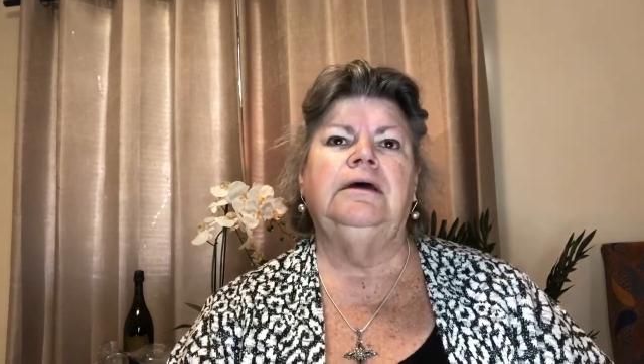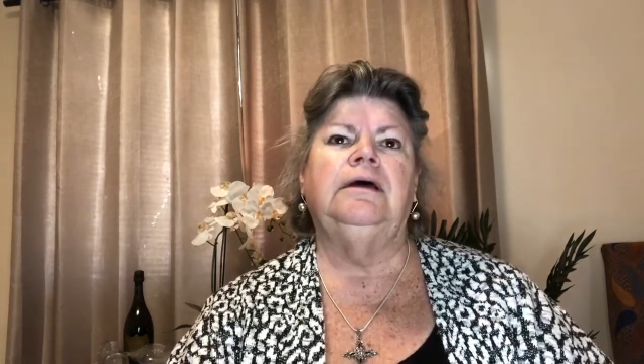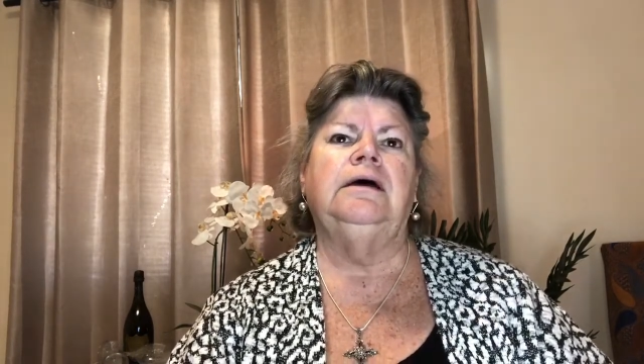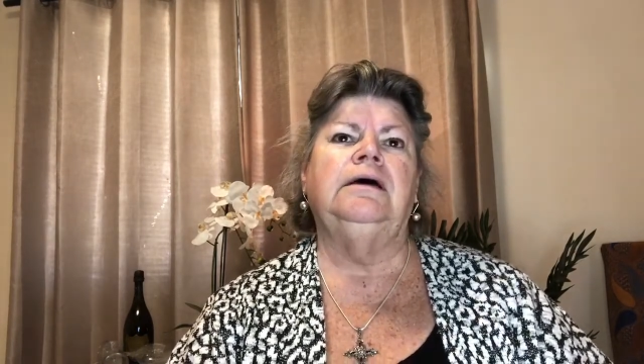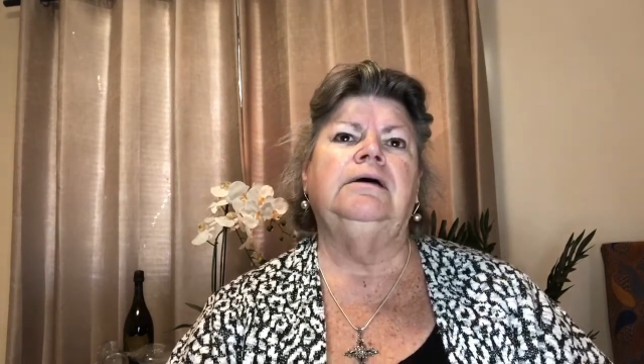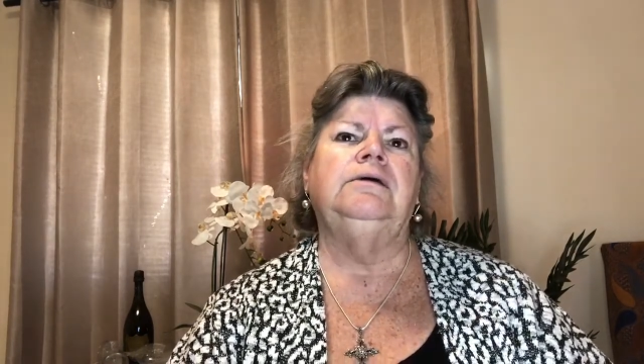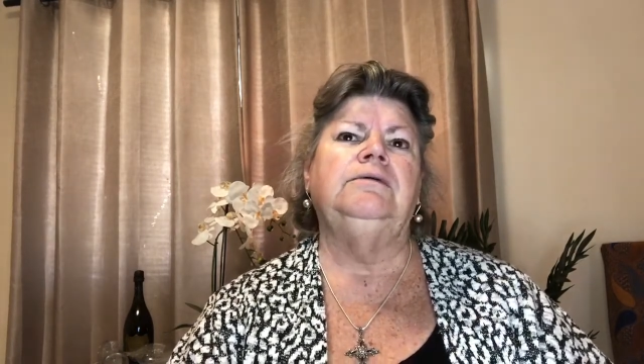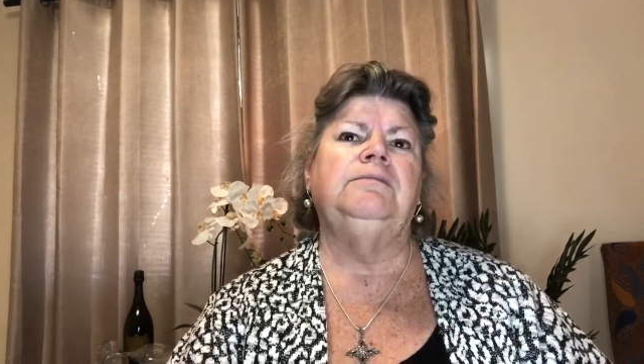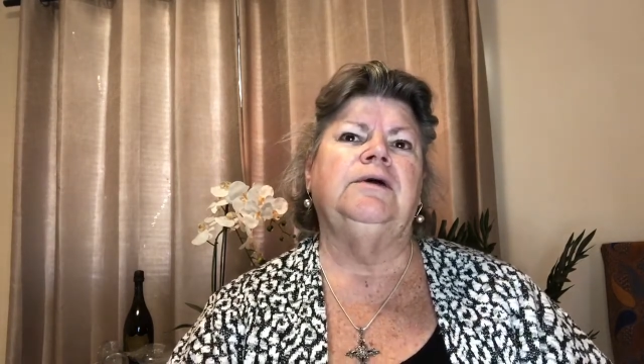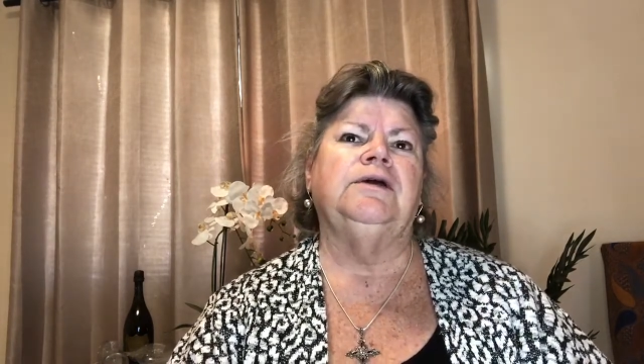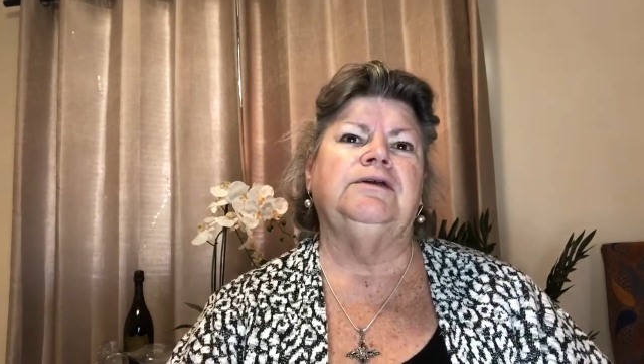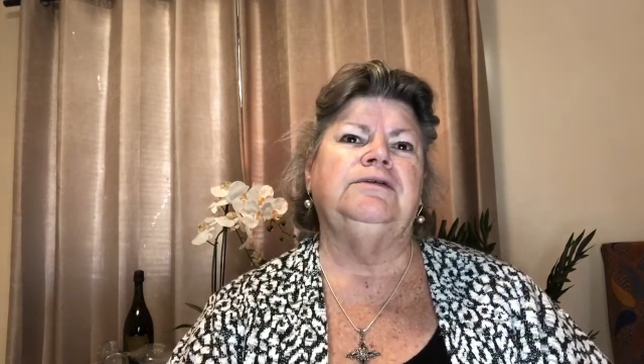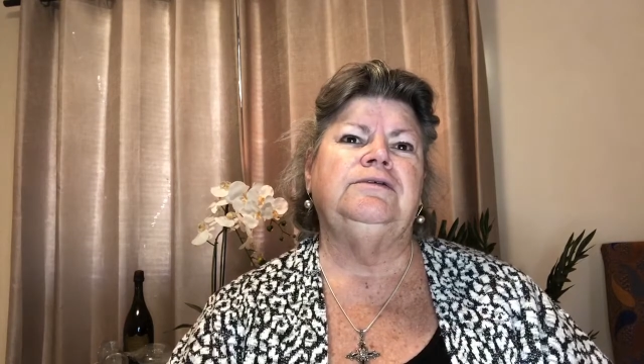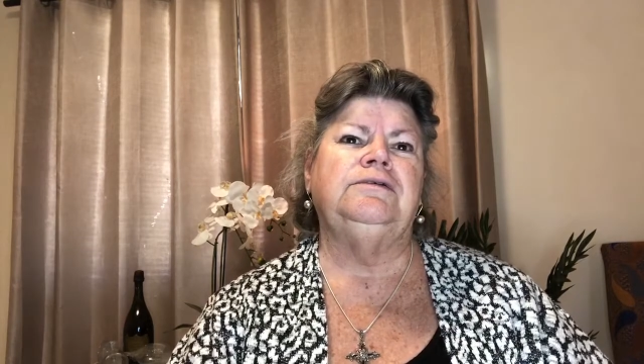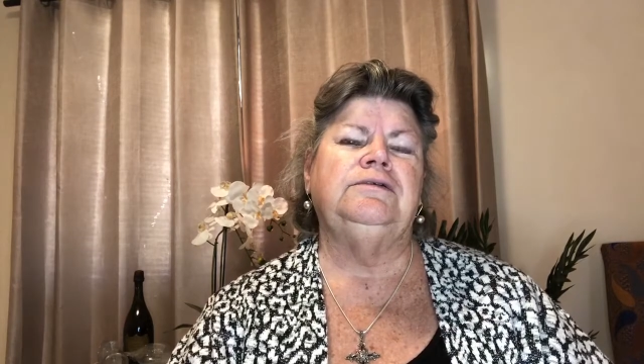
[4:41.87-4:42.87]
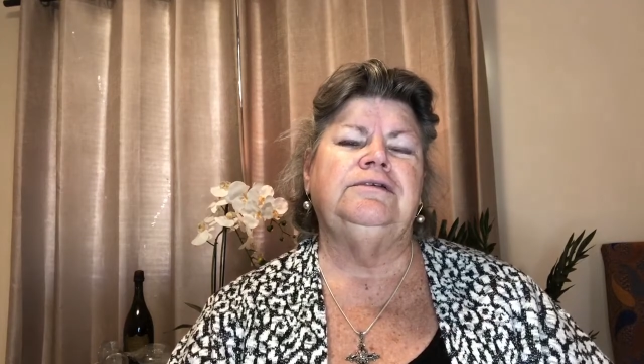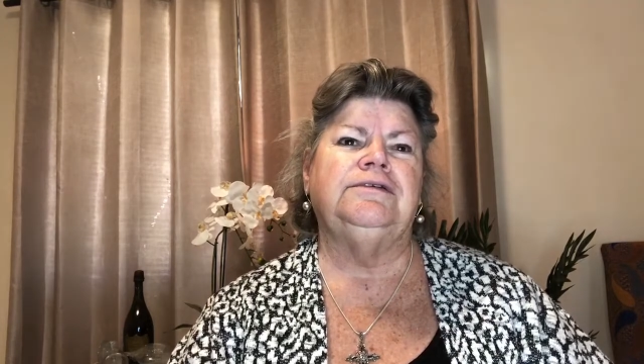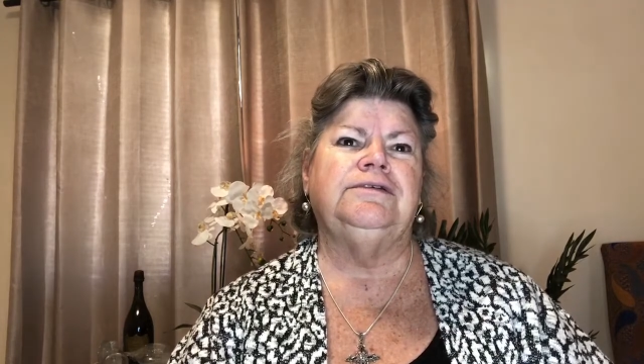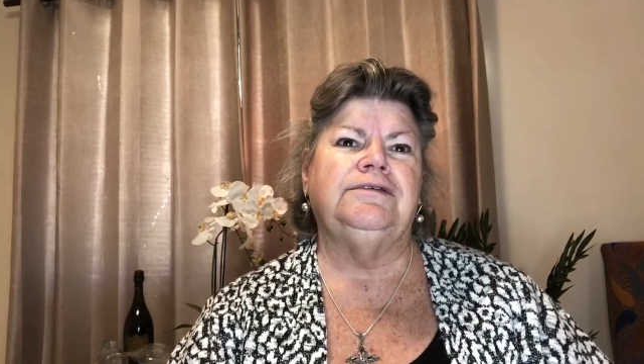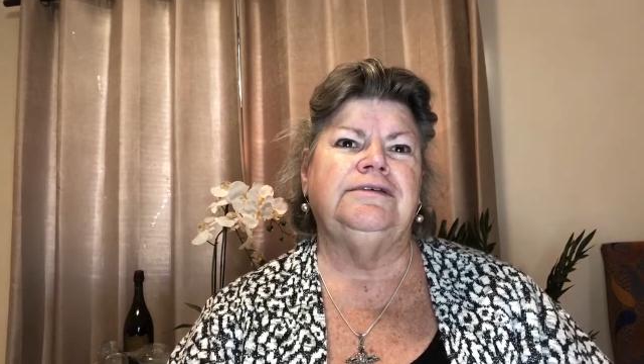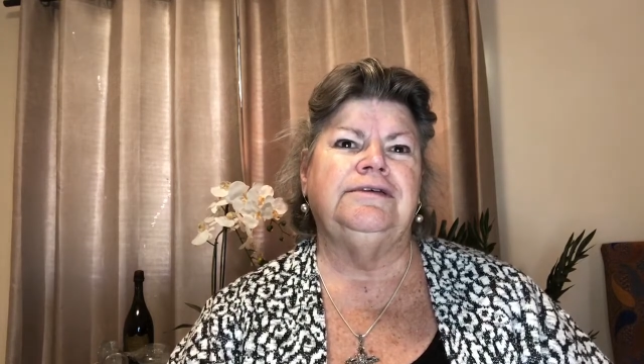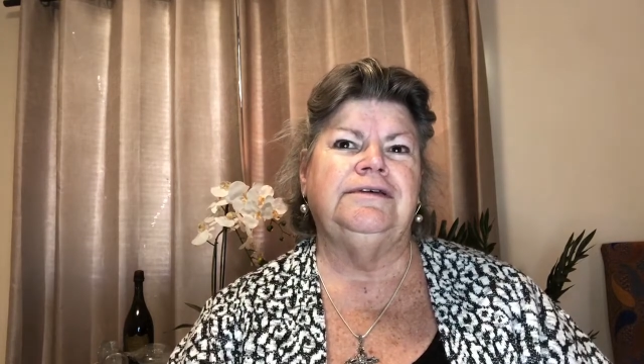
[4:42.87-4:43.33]
Oh my
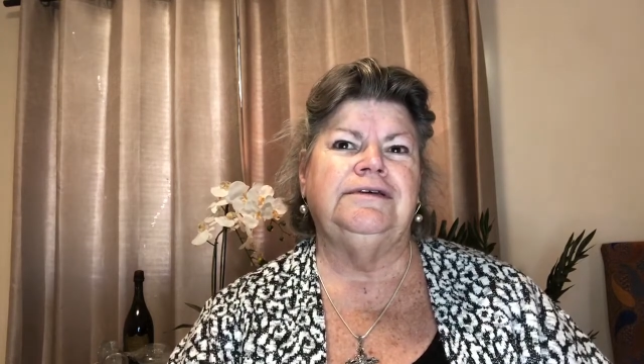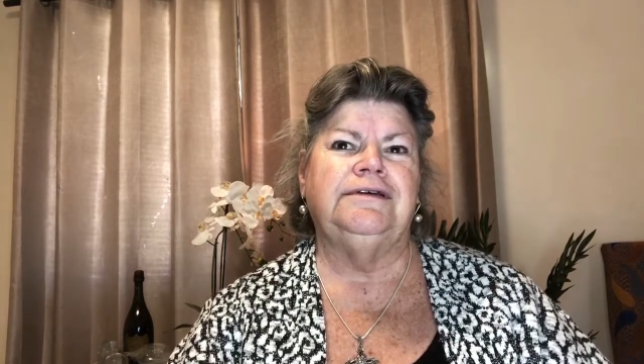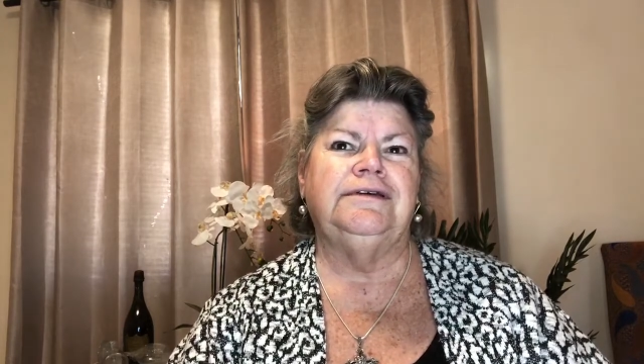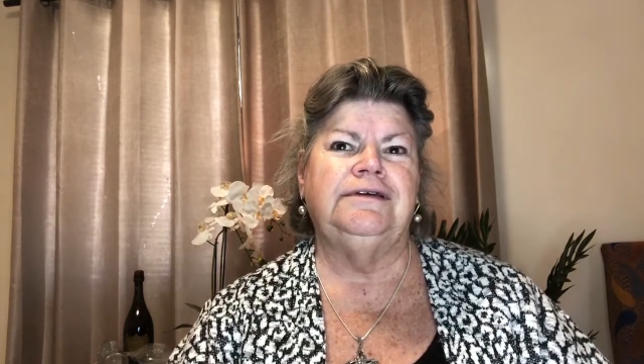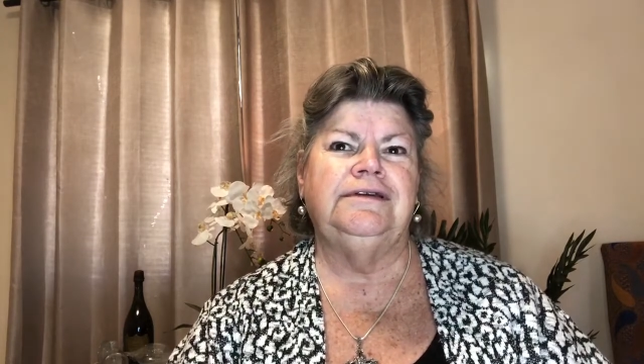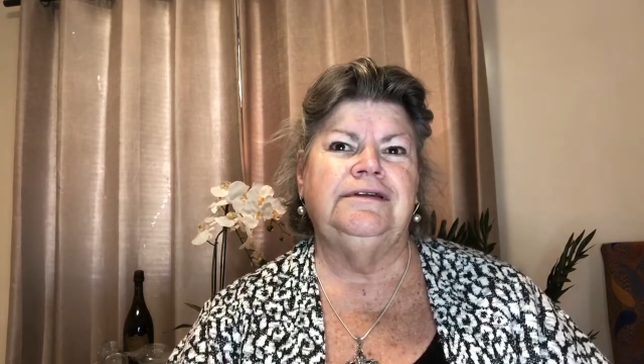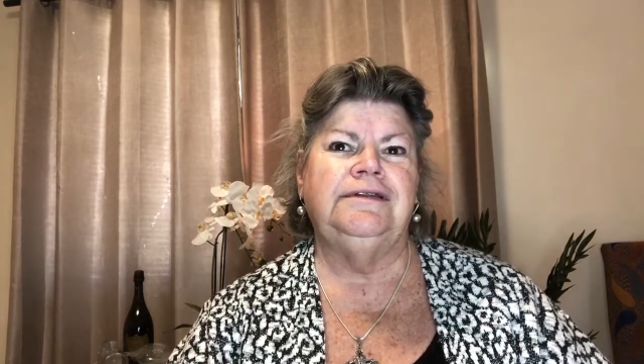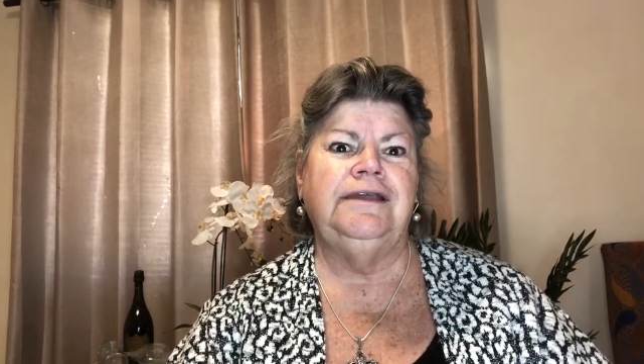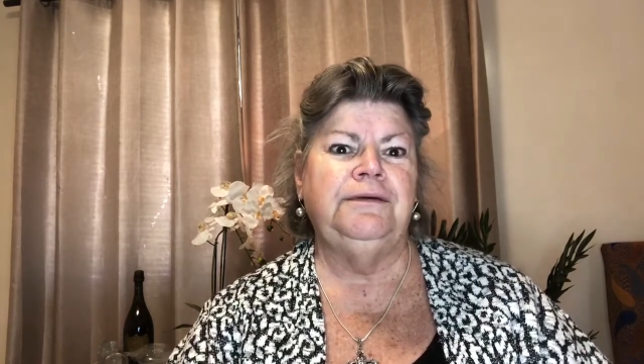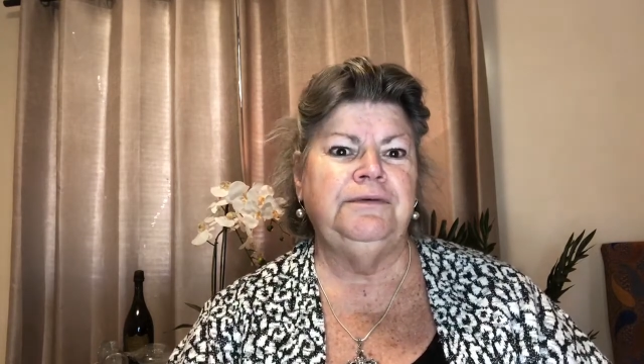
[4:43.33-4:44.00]
goodness, that